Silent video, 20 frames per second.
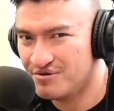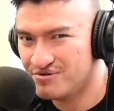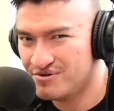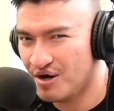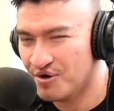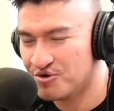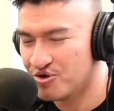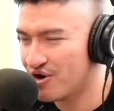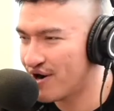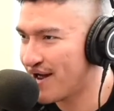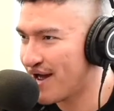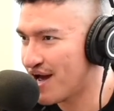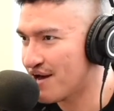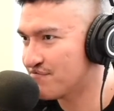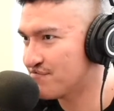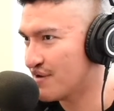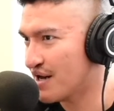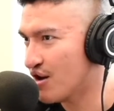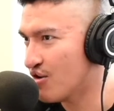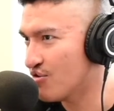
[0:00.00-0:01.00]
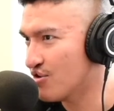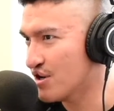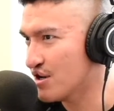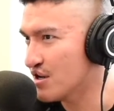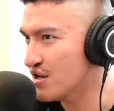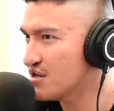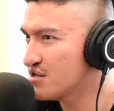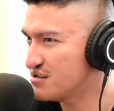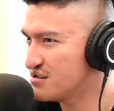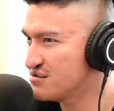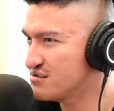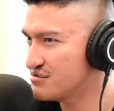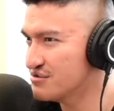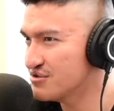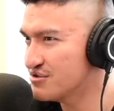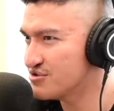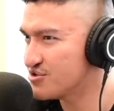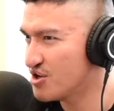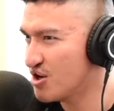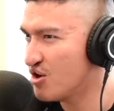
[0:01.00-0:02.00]
under a half hour
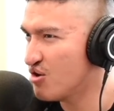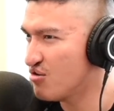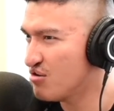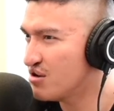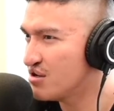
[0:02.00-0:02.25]
or so.